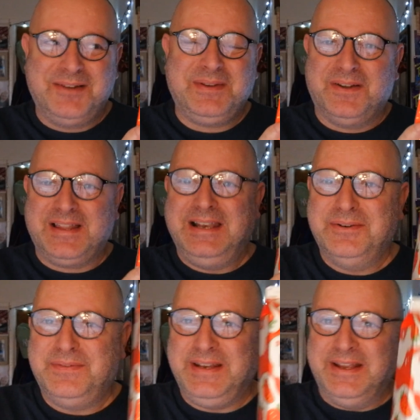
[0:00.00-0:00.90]
Hope you like that
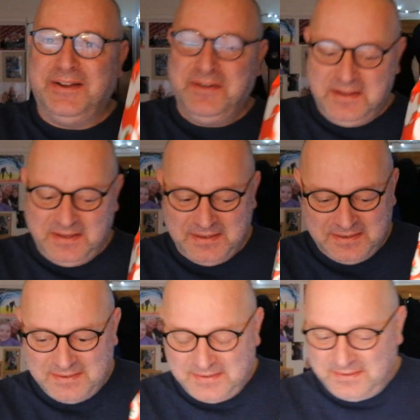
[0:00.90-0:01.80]
little video
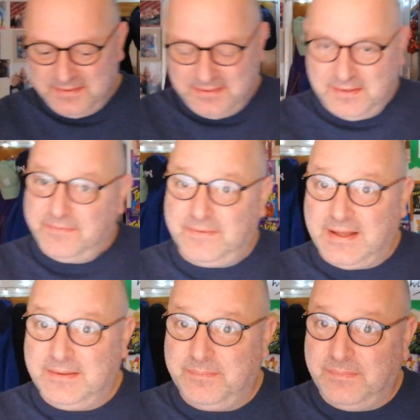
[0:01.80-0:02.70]
of
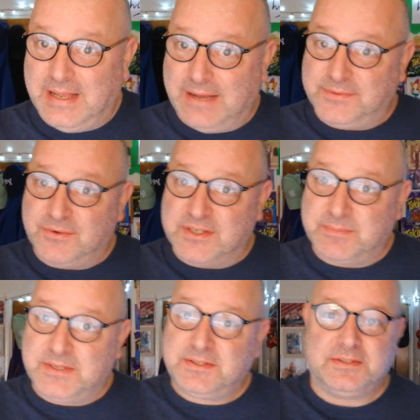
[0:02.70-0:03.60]
after
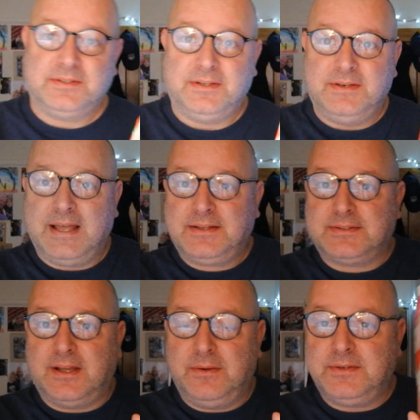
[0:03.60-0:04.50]
Christmas and that.
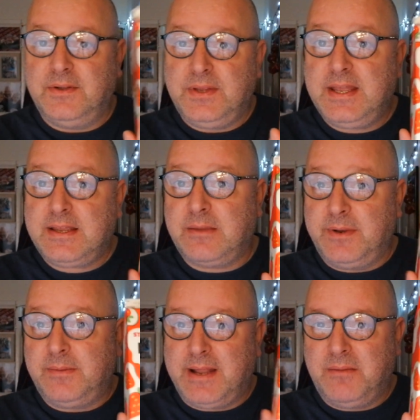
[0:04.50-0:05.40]
So it's New Year
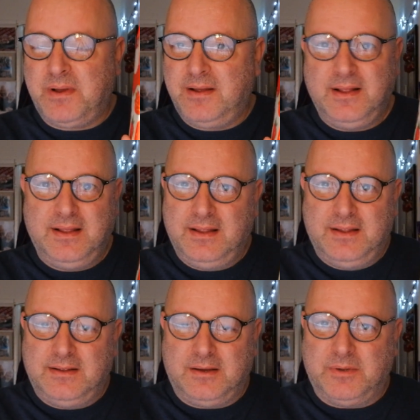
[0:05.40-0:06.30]
coming up now, but
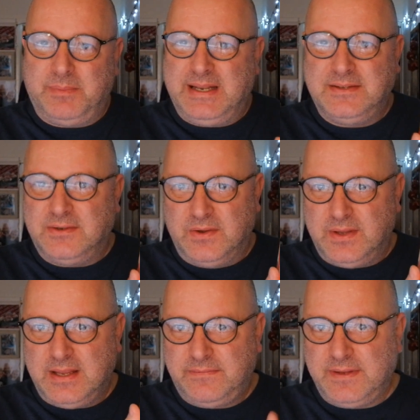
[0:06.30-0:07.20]
I've not been into New
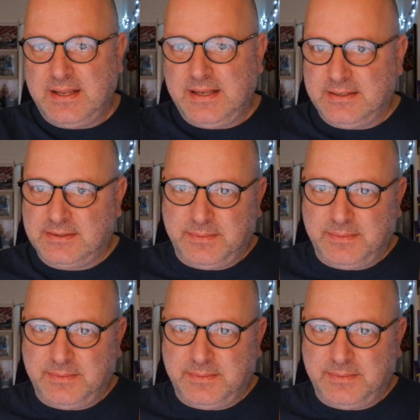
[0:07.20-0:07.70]
Year for years.